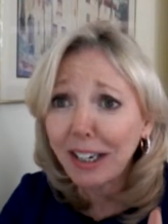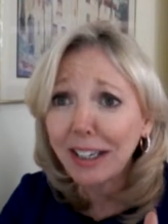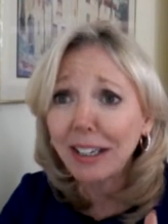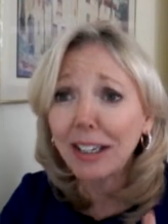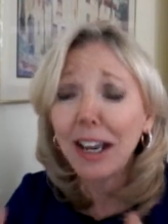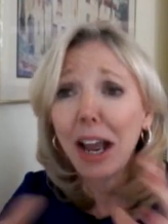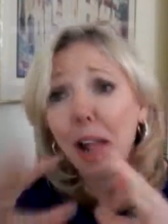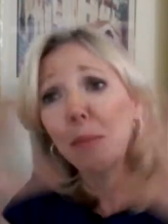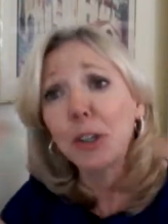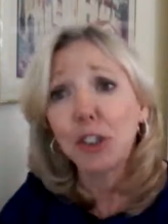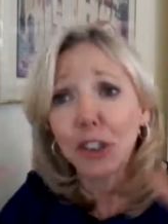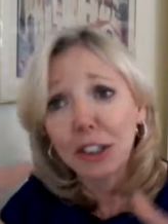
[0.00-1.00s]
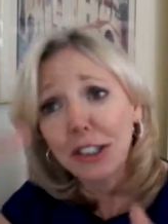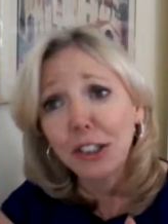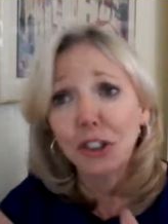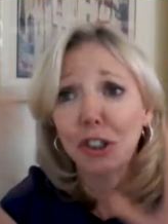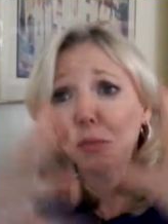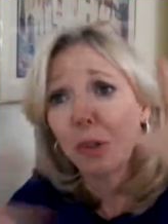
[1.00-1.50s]
in how much is
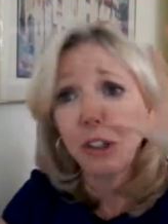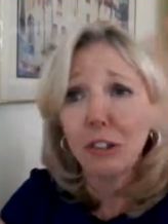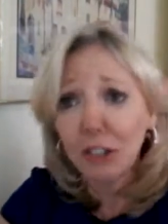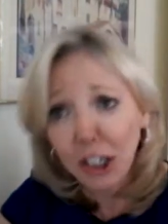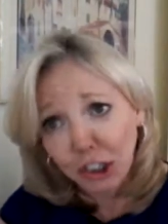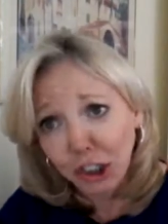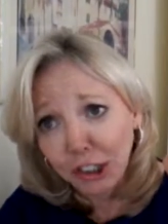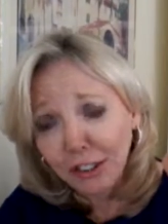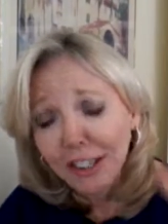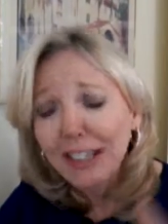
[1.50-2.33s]
touching, where you're touching.